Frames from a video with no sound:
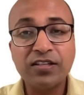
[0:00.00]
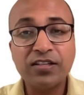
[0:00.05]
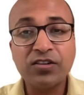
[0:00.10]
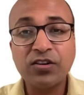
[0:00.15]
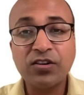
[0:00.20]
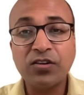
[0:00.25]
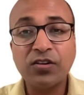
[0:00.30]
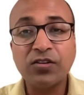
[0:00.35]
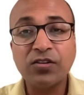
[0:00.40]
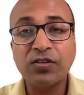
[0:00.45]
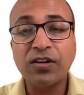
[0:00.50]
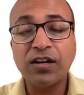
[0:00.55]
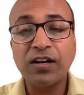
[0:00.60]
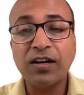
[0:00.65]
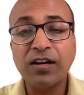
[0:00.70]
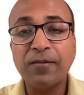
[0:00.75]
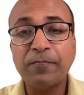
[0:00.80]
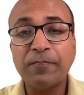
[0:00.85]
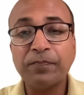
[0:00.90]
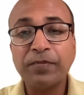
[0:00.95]
going
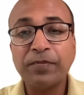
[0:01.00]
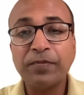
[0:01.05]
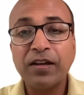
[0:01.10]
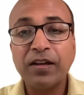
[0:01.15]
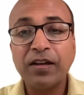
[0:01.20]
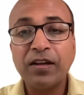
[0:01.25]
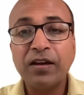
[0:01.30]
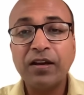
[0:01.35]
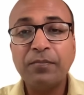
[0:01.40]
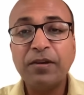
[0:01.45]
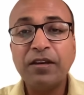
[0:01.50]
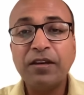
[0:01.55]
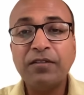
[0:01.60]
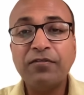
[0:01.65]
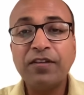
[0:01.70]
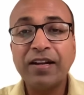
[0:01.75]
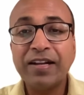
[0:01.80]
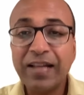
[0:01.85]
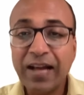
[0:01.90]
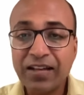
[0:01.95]
to be
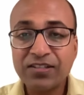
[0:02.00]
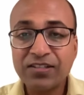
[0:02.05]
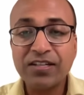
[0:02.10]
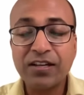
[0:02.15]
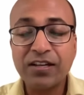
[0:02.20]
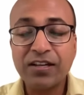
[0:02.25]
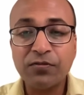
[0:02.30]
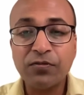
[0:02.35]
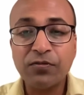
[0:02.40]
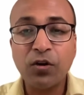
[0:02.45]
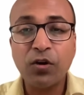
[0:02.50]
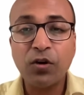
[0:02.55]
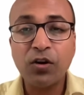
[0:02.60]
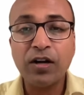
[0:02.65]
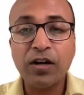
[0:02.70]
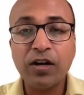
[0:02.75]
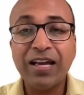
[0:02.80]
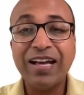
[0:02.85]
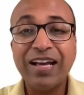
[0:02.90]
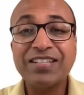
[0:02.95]
fantastic
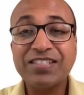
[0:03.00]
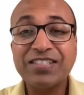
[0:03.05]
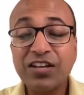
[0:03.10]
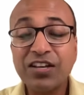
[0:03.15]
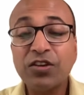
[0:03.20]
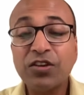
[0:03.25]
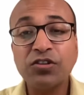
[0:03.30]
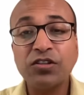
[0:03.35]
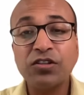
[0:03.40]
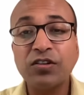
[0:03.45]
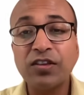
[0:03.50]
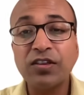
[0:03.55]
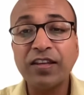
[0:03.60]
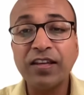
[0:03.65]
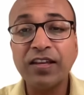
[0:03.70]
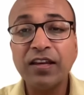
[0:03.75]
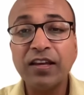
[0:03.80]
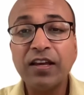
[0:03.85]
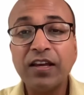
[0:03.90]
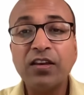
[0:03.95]
for execution.
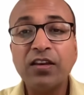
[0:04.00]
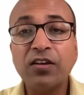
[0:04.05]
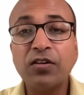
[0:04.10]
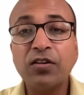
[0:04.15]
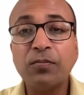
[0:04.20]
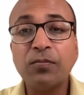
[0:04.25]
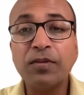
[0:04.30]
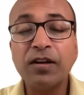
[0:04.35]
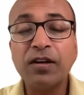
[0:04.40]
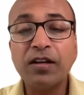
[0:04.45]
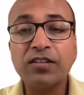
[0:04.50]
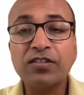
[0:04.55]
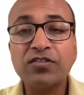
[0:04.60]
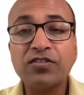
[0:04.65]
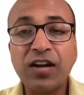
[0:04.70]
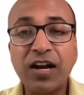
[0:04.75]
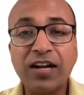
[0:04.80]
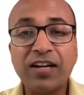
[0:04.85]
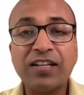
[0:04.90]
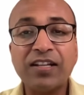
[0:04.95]

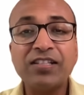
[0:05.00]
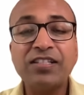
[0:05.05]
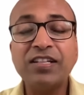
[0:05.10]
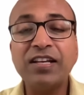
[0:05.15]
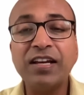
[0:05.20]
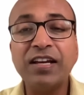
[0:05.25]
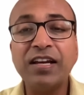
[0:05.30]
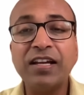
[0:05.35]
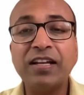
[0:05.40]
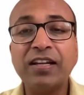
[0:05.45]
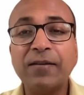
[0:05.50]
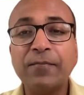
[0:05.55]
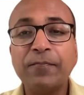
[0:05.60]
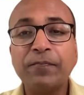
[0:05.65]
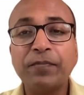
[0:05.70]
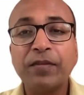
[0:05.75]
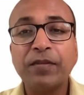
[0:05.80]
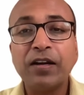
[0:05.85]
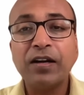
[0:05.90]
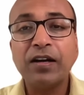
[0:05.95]
Strategy and
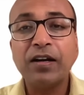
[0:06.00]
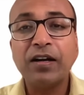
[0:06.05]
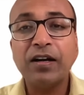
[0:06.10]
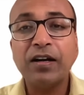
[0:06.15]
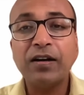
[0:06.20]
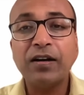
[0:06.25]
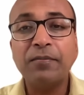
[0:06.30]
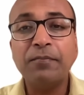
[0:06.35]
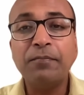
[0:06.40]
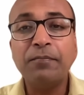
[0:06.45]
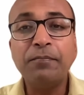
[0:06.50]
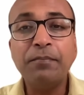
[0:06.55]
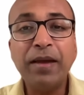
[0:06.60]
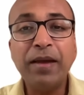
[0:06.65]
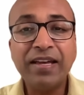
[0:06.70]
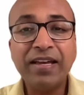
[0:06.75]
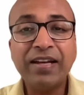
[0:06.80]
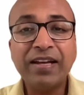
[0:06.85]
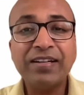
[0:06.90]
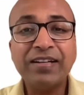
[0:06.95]

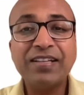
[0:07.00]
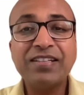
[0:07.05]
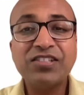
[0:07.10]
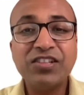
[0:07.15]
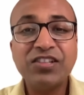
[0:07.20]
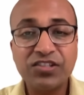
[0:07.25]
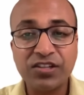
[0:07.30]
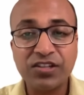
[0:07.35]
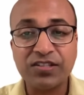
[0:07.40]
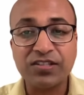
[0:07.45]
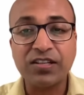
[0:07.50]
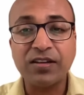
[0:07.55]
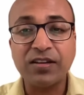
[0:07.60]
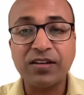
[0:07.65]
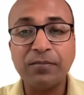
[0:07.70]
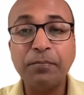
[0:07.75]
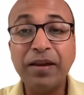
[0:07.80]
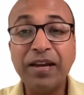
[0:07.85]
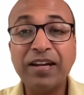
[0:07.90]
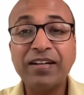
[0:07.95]
making decisions,
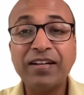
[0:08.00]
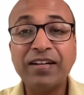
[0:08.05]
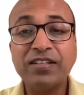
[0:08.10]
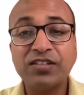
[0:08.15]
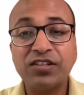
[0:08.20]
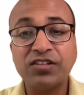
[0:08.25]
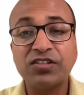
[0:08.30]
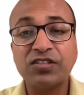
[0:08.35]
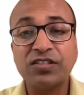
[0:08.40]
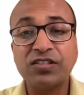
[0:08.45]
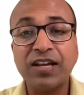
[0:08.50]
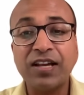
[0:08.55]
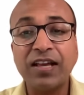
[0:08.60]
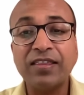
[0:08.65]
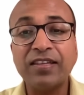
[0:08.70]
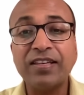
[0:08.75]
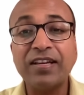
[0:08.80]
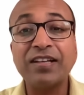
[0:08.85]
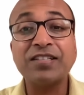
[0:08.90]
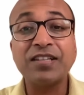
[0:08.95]
big decisions
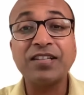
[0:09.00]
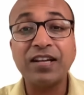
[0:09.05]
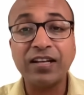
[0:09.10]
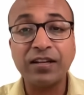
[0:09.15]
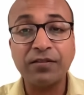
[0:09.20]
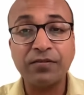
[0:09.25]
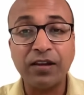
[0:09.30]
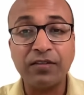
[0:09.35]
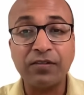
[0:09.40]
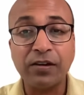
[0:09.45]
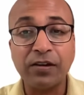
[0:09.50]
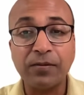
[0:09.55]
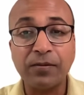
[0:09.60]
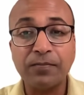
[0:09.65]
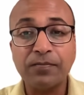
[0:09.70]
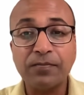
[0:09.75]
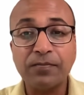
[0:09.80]
at the executive level.